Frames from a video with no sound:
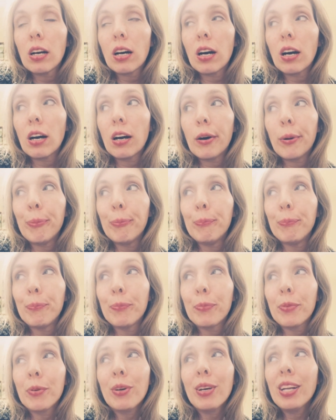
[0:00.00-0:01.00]

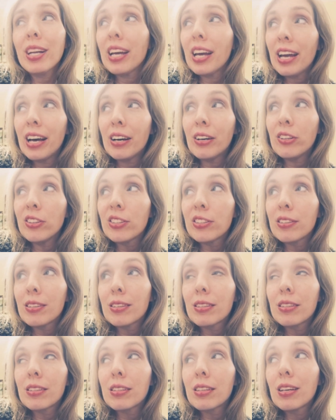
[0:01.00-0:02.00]
Um, what
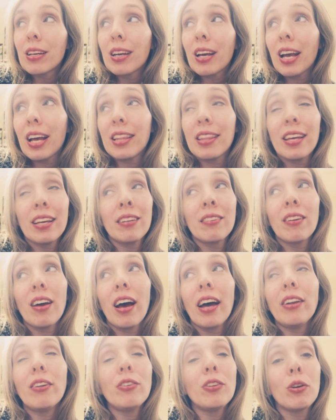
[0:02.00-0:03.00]
else? And then
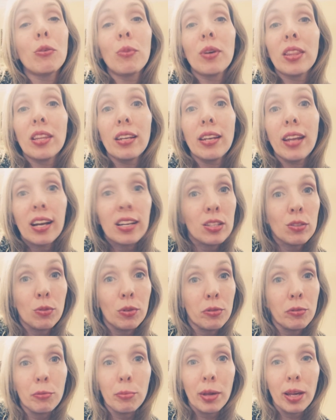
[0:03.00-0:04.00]
I don't know when the next
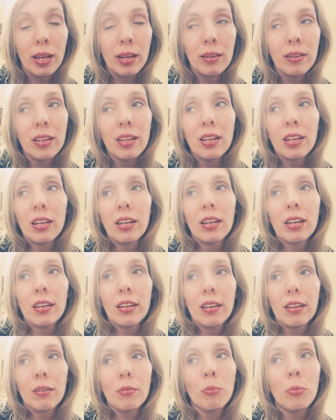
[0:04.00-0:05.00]
one will be,
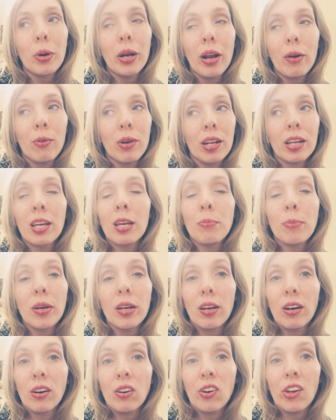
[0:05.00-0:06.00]
but I want to keep it
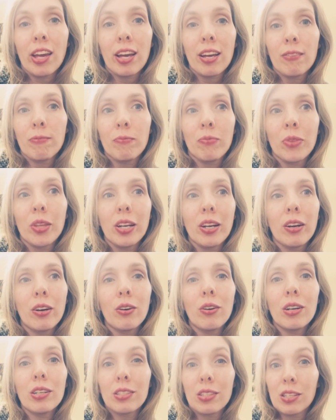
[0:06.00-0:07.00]
going. You
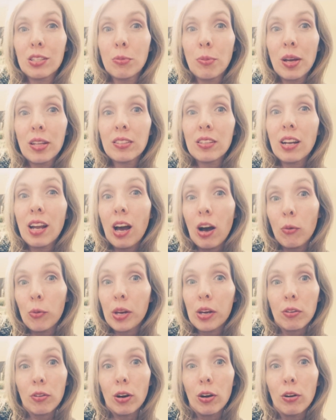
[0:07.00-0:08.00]
know, it depends on how
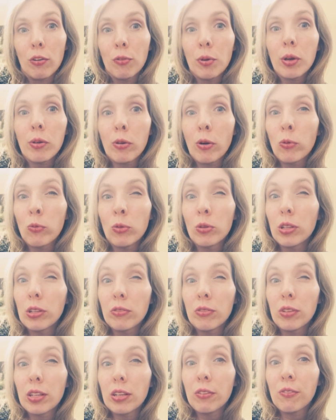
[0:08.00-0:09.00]
we grow. If we grow really,
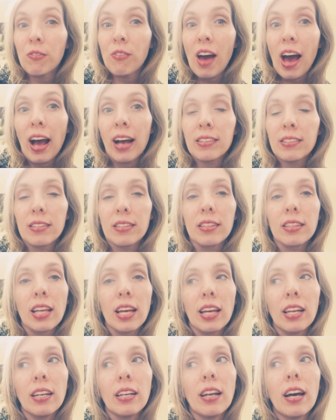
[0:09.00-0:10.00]
really fast,
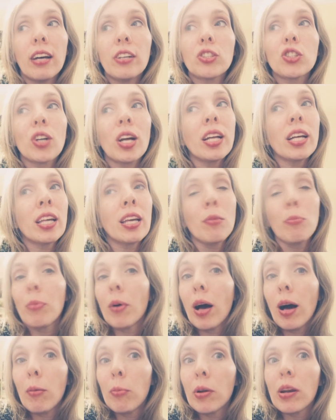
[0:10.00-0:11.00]
then I'll try to keep
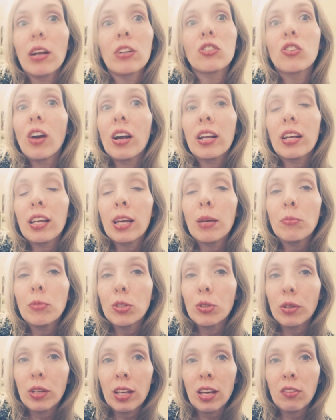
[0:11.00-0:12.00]
up and I'll try to keep
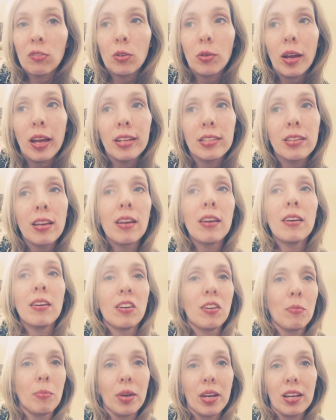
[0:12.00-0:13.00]
doing giveaways
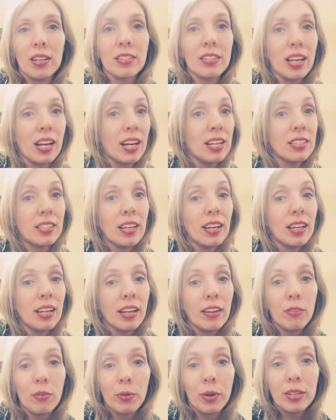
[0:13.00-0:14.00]
because, like I said,
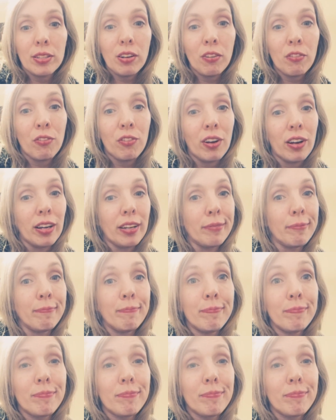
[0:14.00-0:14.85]
giveaways are fun.